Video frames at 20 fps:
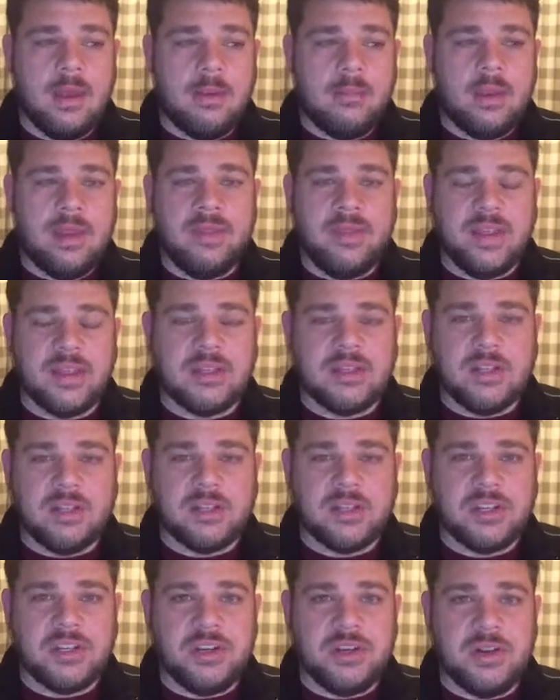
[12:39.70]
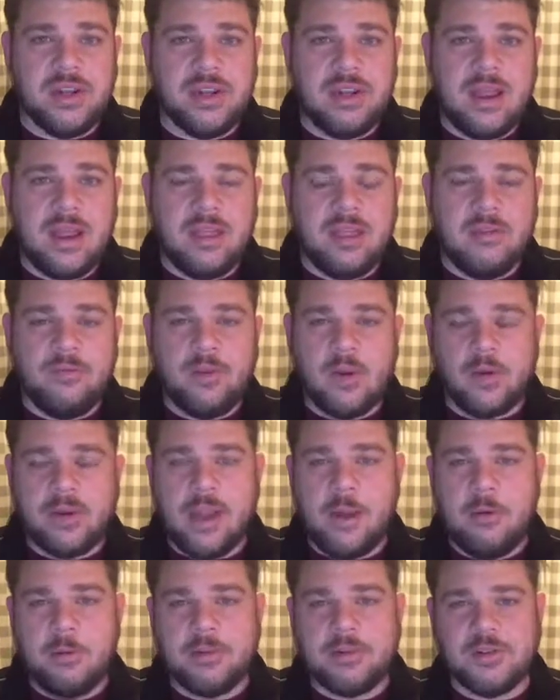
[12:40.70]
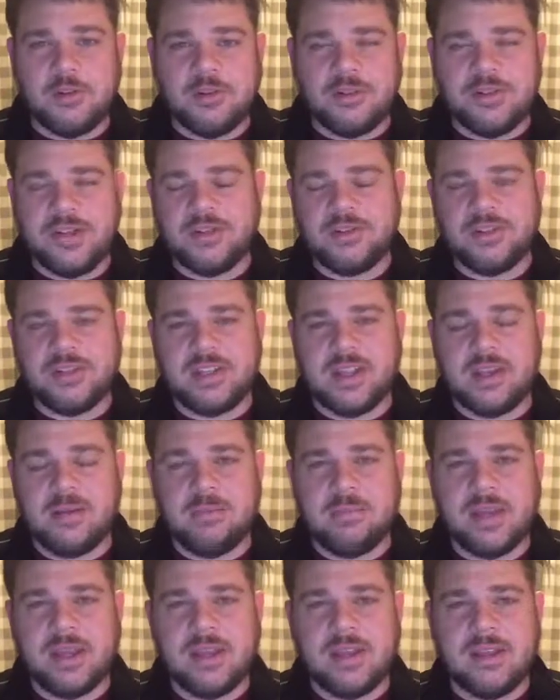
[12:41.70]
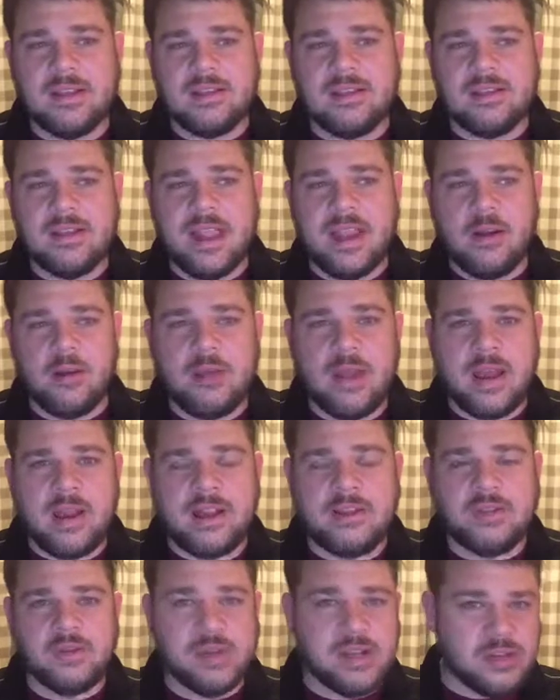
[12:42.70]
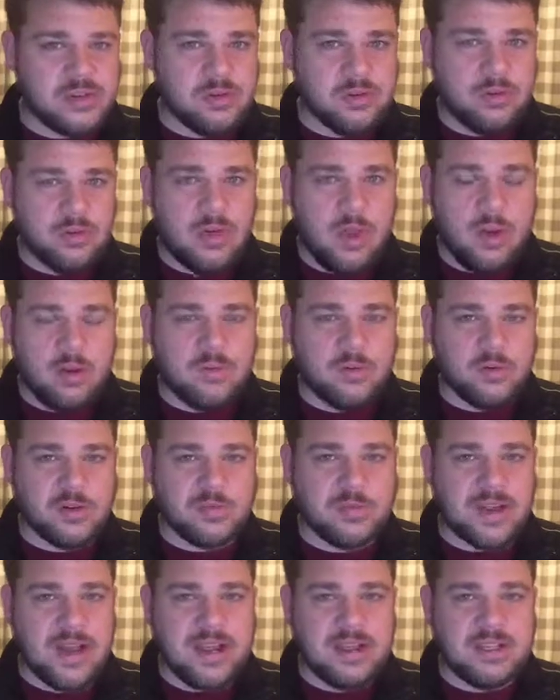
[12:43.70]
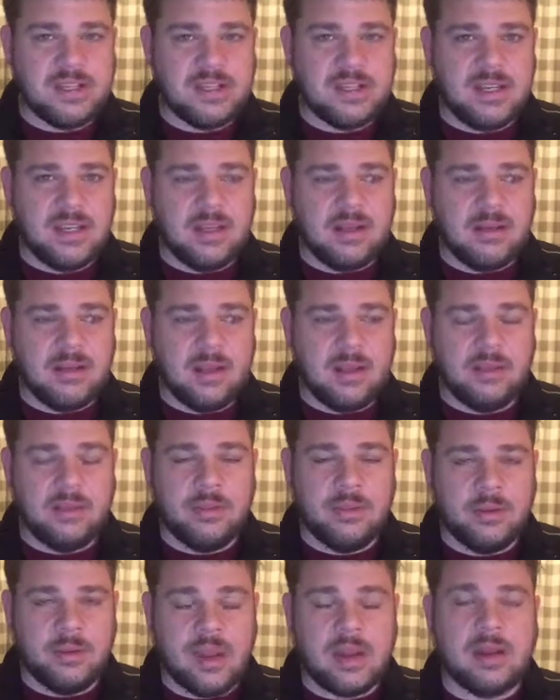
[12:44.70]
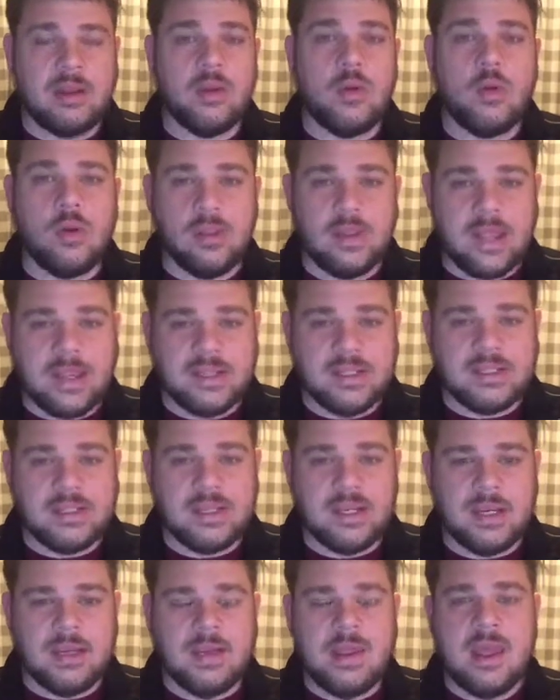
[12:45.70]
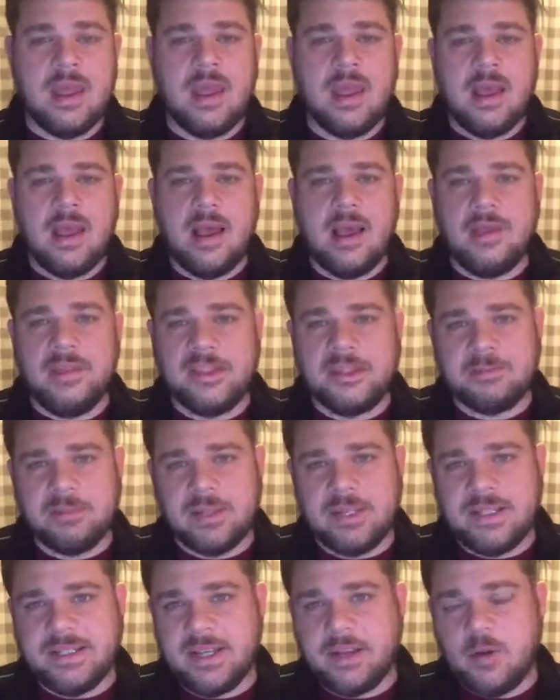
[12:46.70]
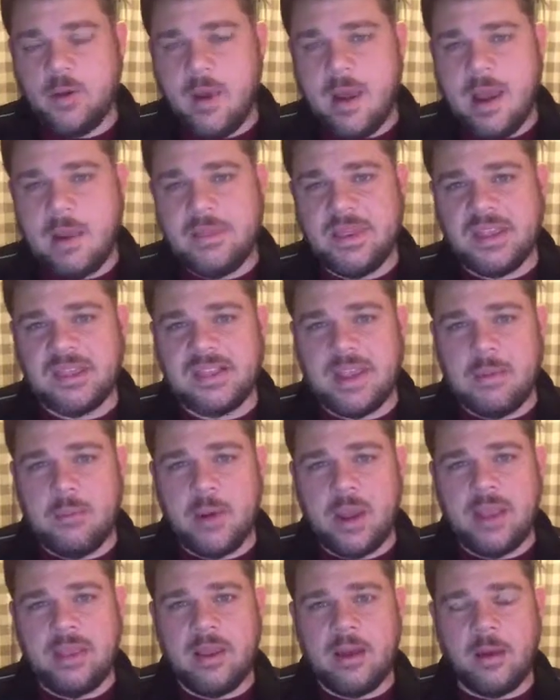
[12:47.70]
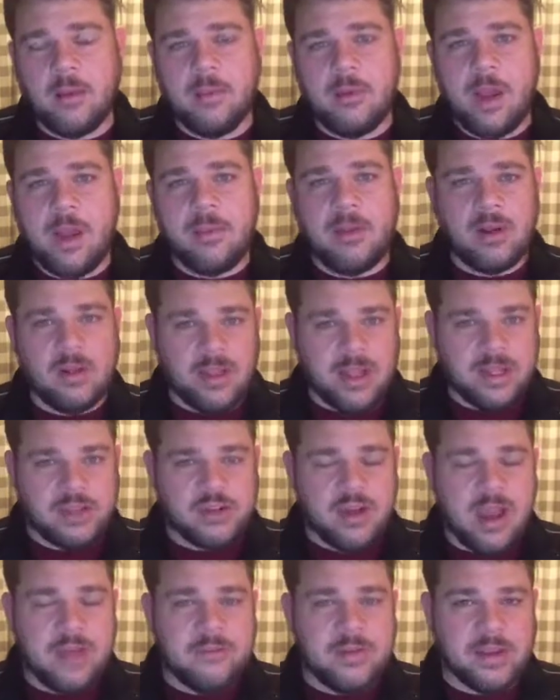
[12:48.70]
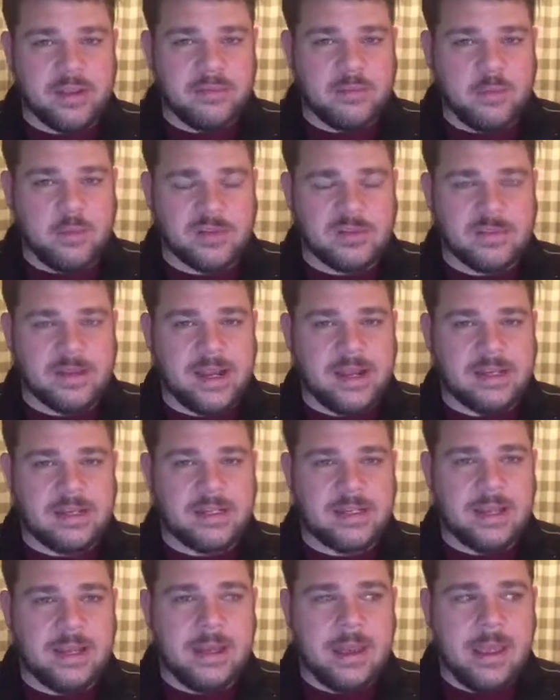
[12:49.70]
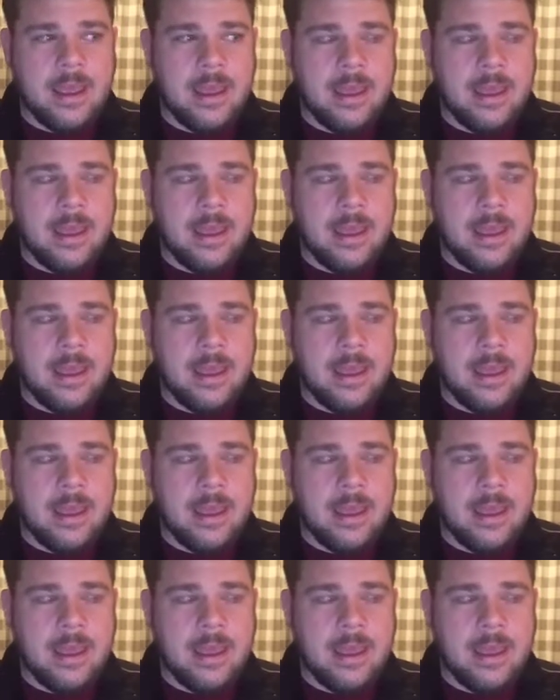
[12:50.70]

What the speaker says: in the intelligence unit, and the Florida Highway Patrol is interesting because they are not a traditional law enforcement agency. They're not a local agency that's policing crime in the same way. They're primarily a traffic enforcement agency.